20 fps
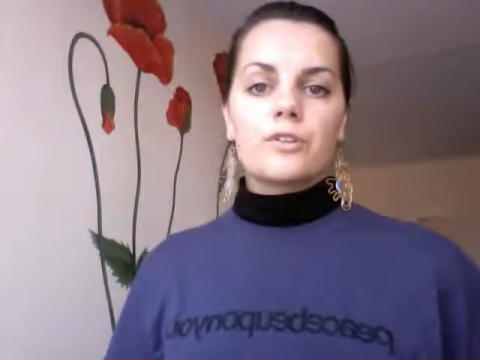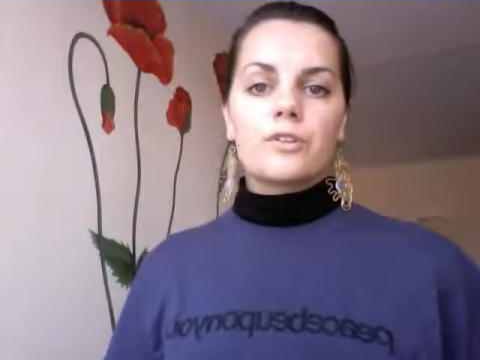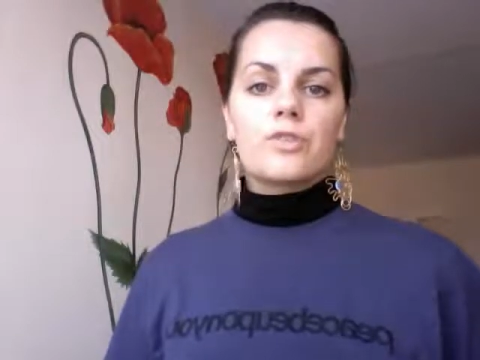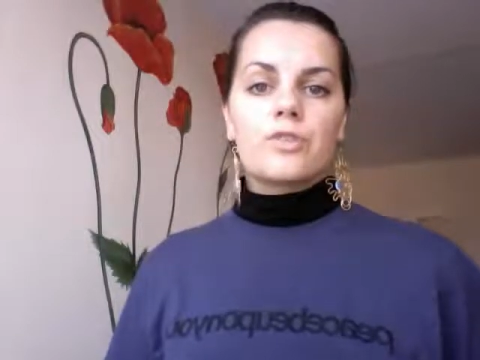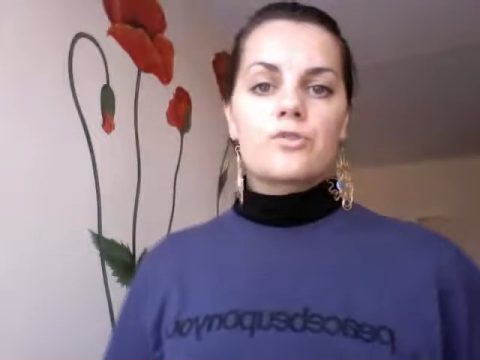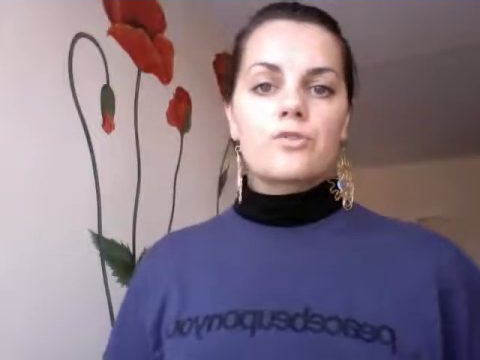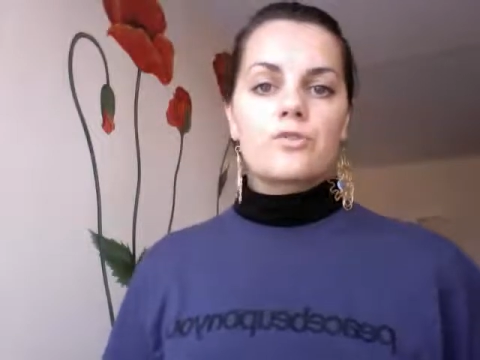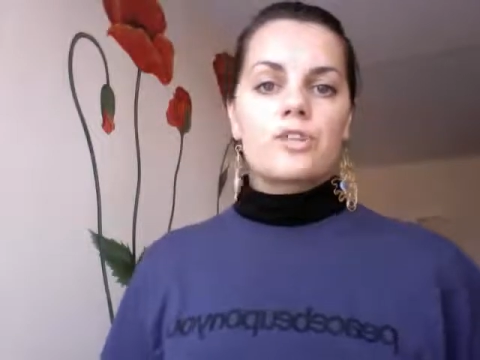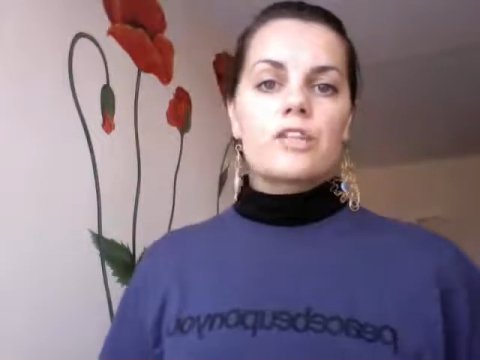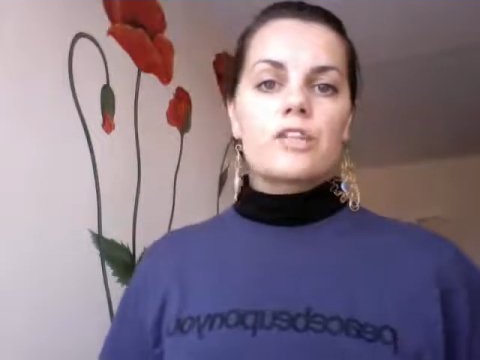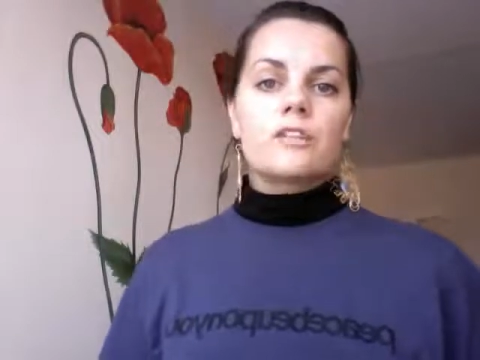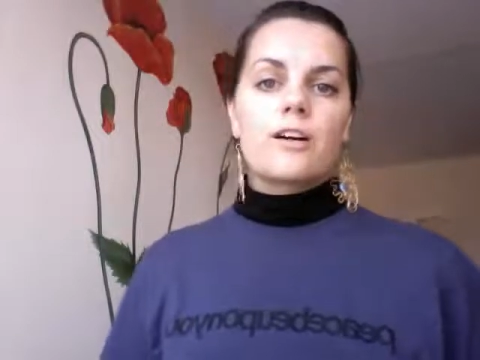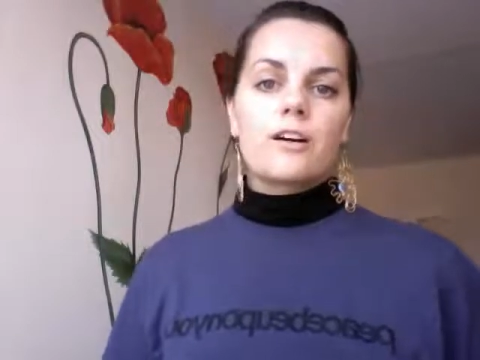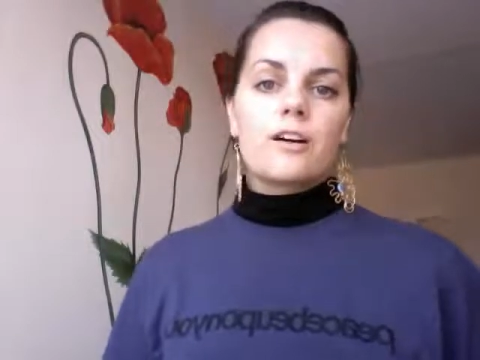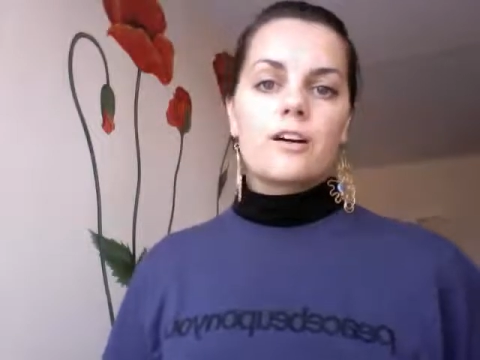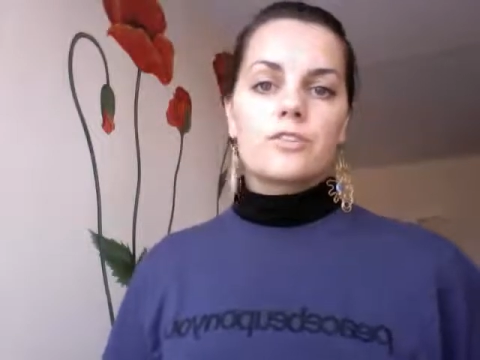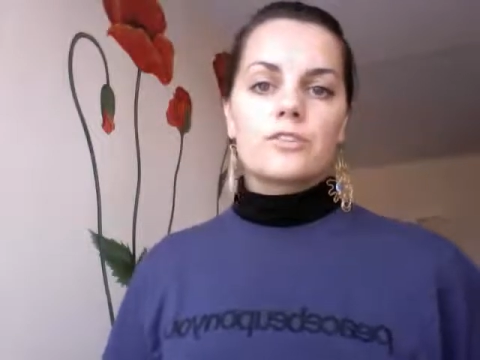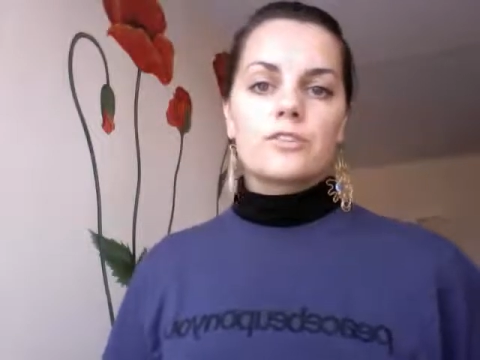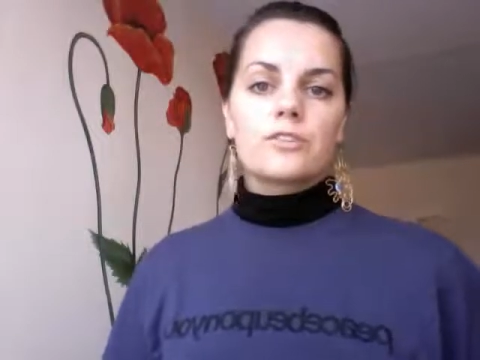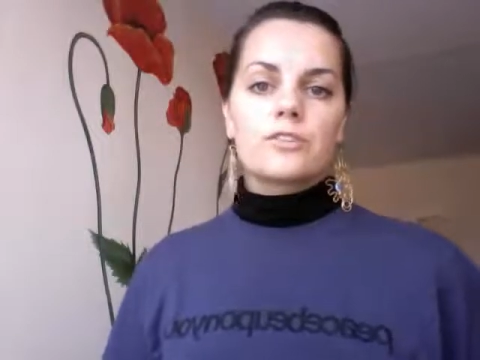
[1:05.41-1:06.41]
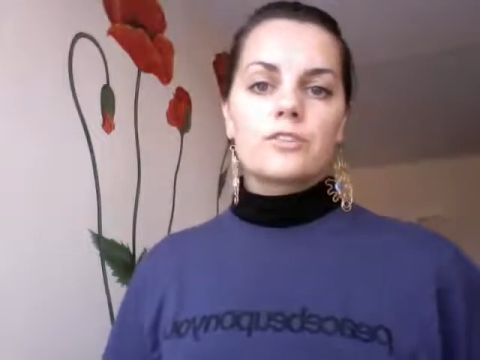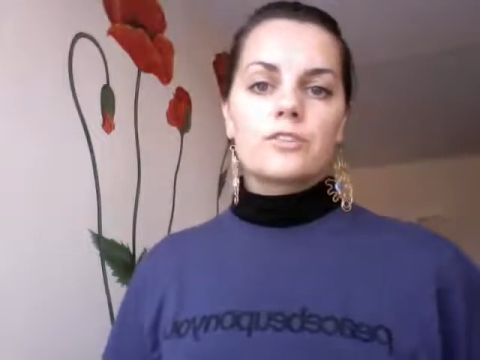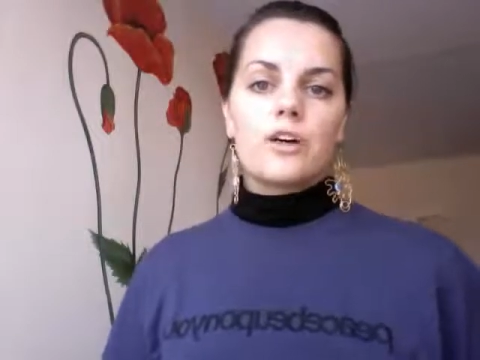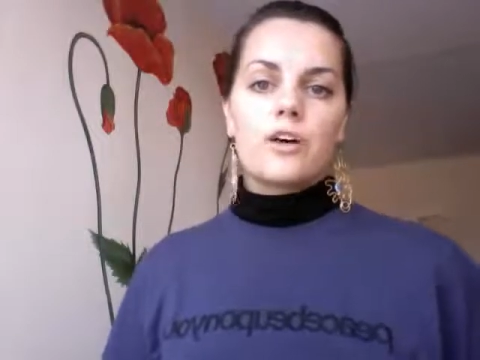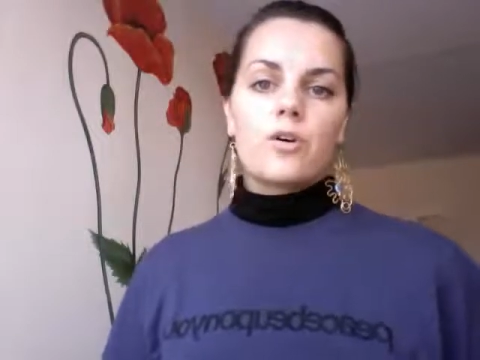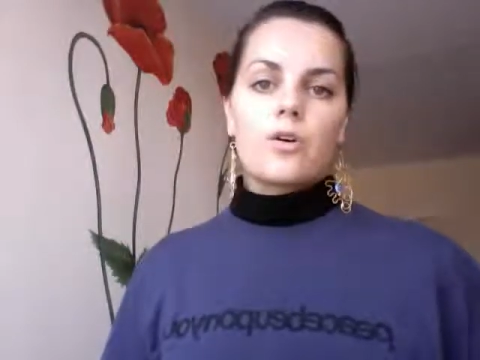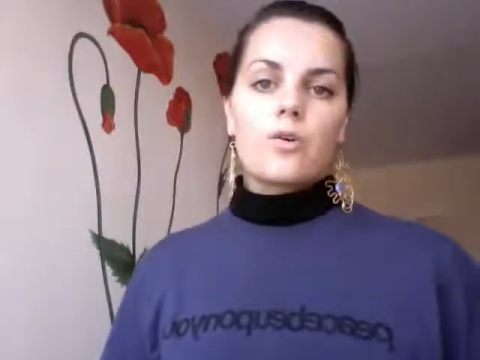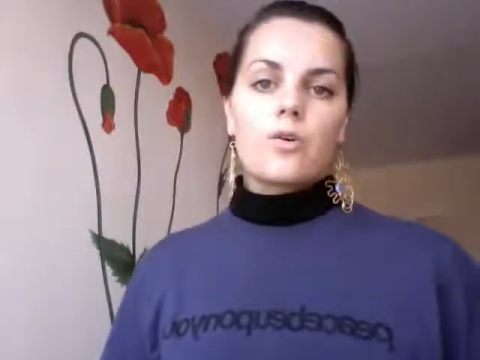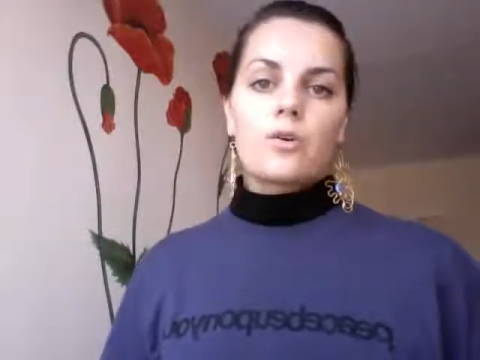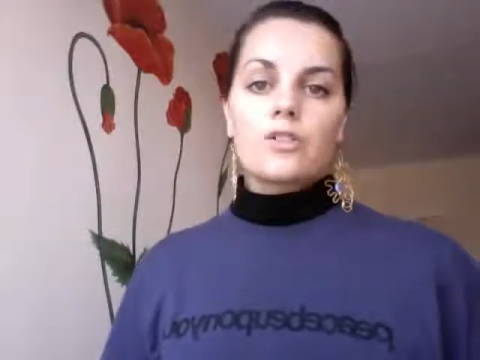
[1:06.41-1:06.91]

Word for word: street art or